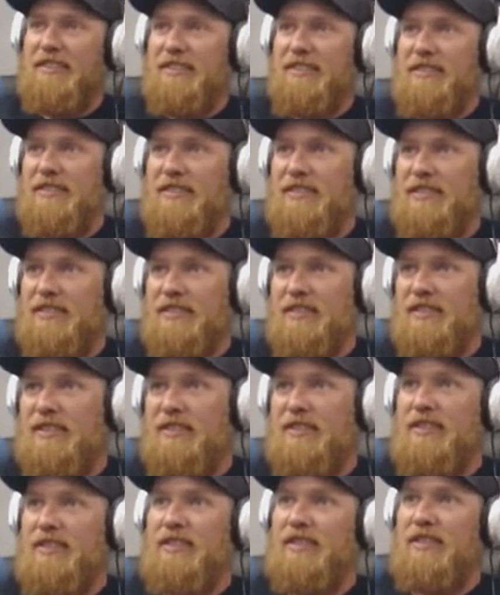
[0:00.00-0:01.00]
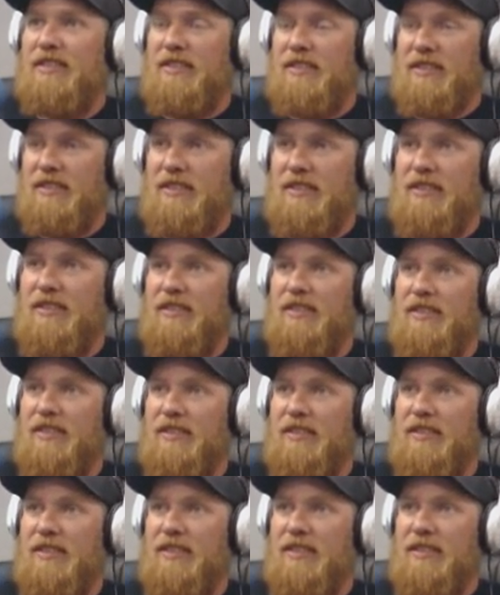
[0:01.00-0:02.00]

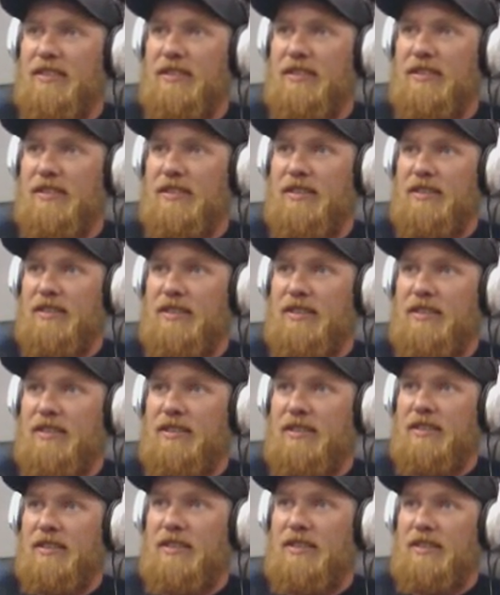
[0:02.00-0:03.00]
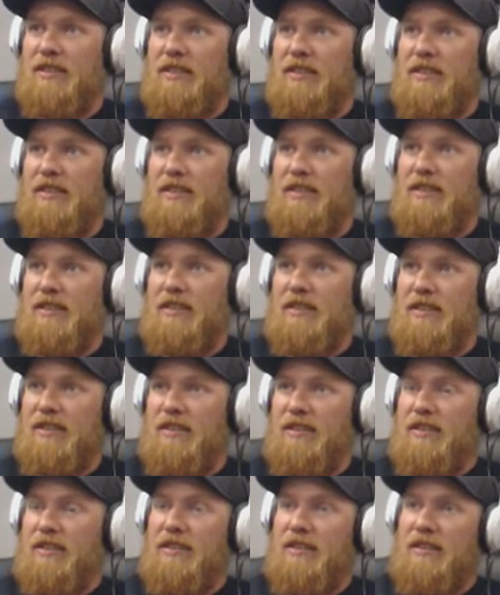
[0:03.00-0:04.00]

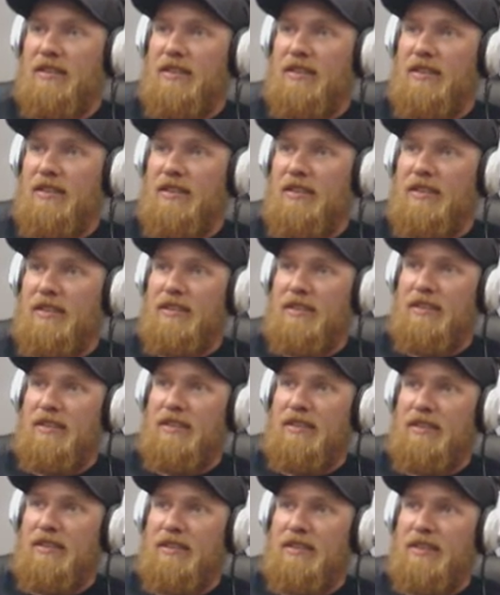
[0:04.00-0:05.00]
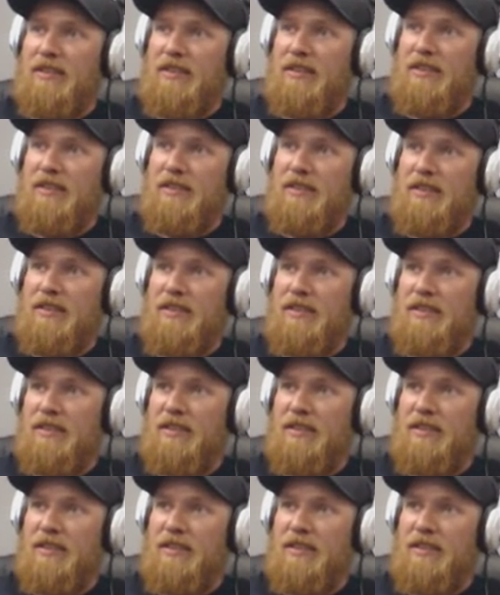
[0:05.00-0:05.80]
This person isn't speaking.